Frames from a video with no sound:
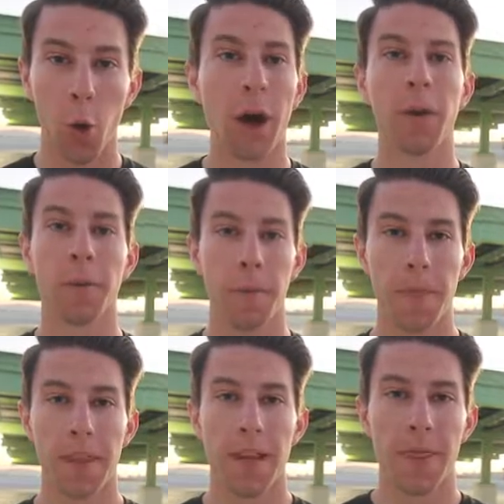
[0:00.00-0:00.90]
Well,
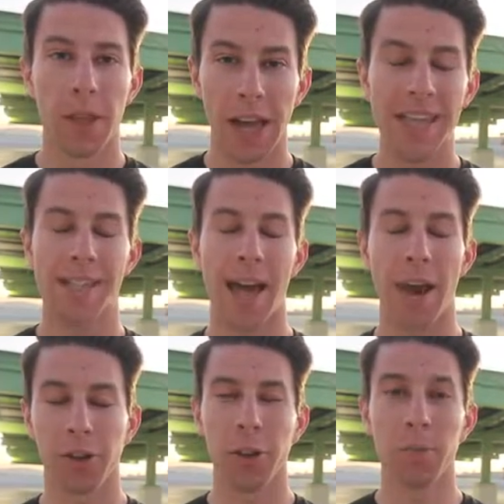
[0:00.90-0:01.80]
the last
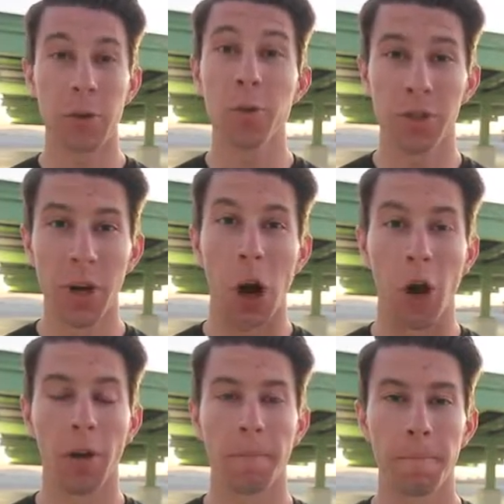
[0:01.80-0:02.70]
dyno clip you
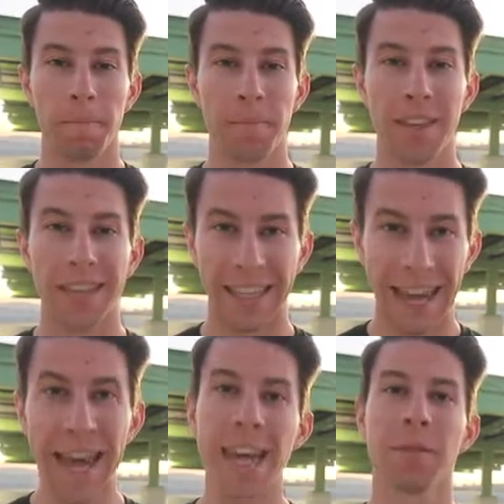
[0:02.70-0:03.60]
saw, the
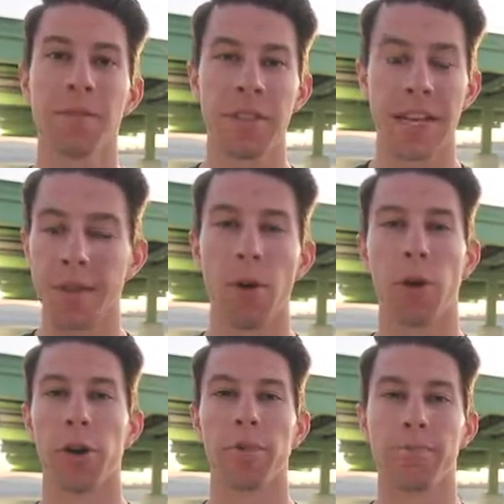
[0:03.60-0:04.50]
cams in the
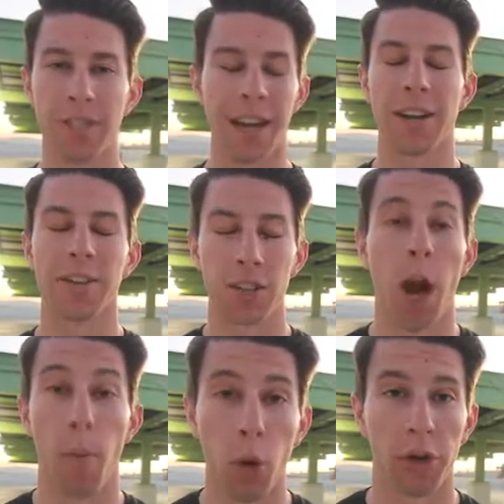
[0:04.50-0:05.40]
motor decided to
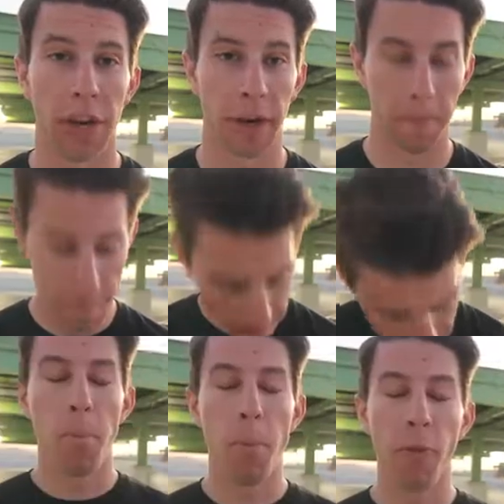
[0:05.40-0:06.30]
stop working.
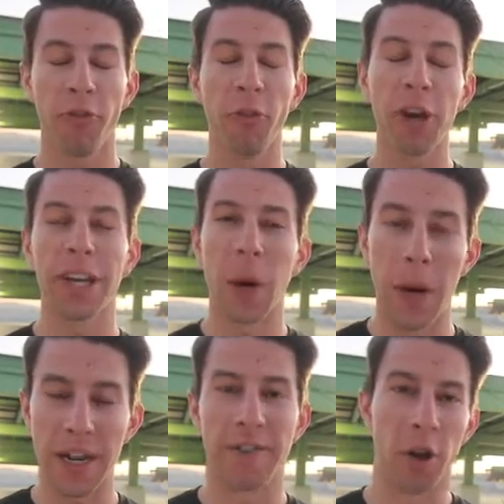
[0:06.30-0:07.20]
Before I
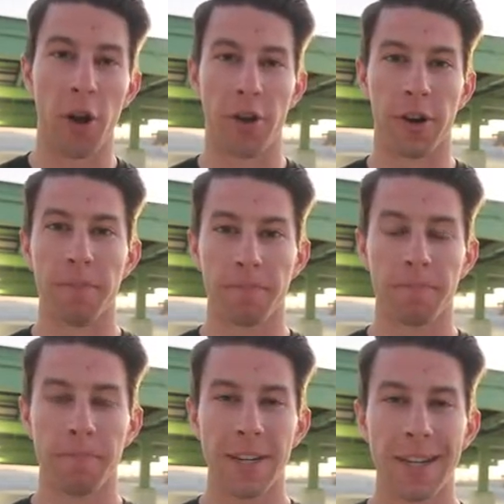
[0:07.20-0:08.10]
go any farther,
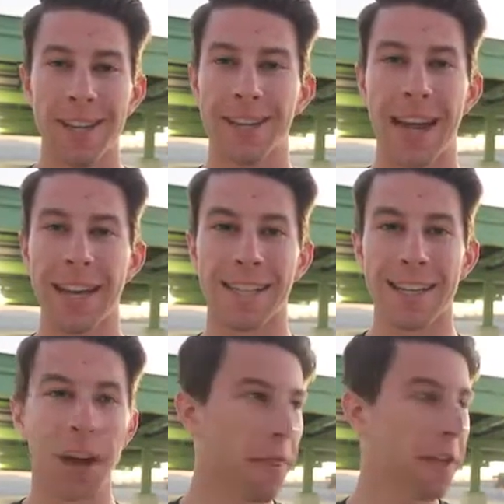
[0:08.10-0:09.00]
this has
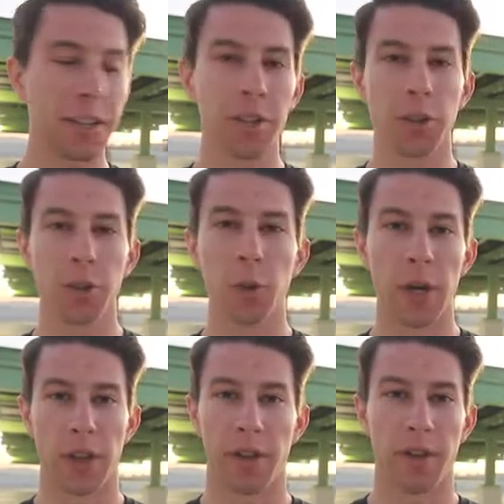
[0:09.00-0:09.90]
nothing to do
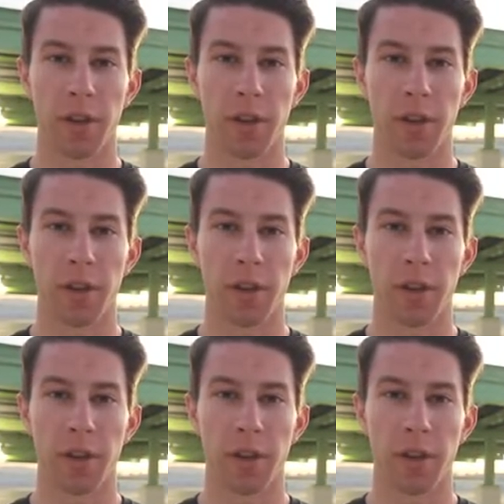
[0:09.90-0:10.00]
with